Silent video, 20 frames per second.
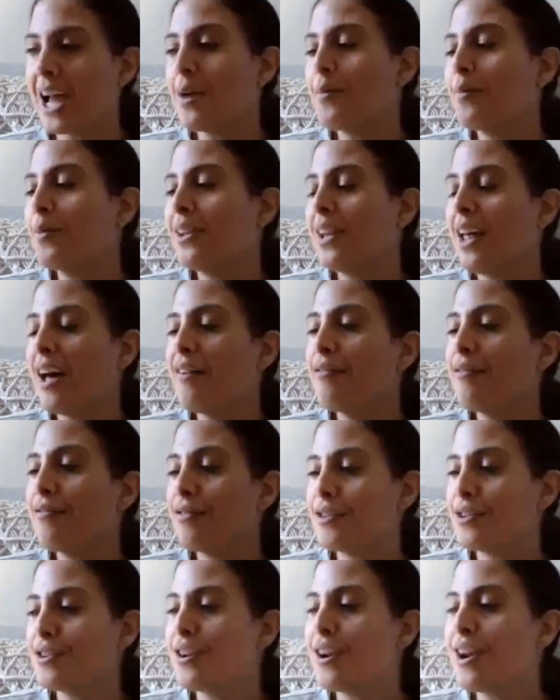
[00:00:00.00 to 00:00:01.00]
I would love
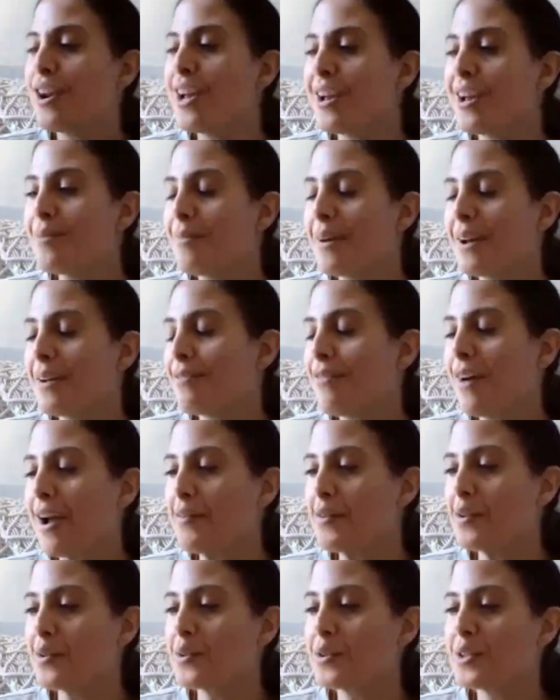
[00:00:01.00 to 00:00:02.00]
for my
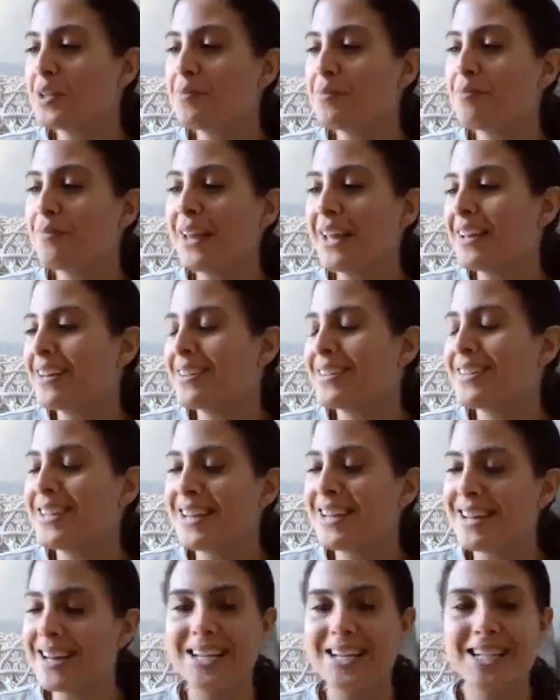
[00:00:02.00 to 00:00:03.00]
5-year-old to like
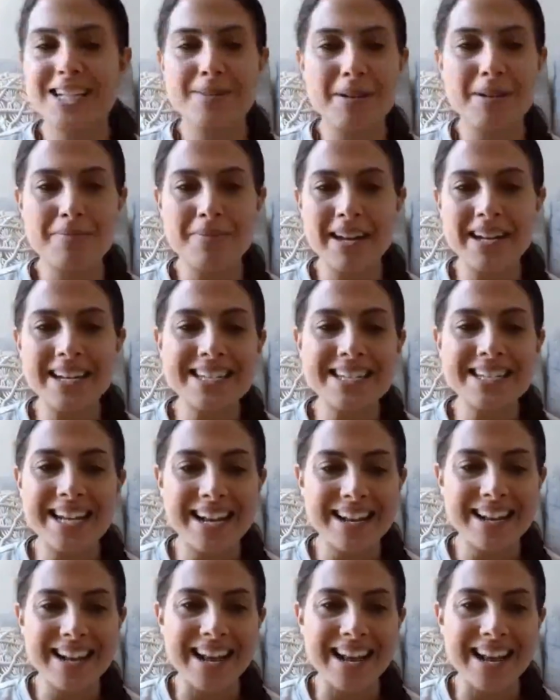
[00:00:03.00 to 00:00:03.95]
sit next to me, meditate,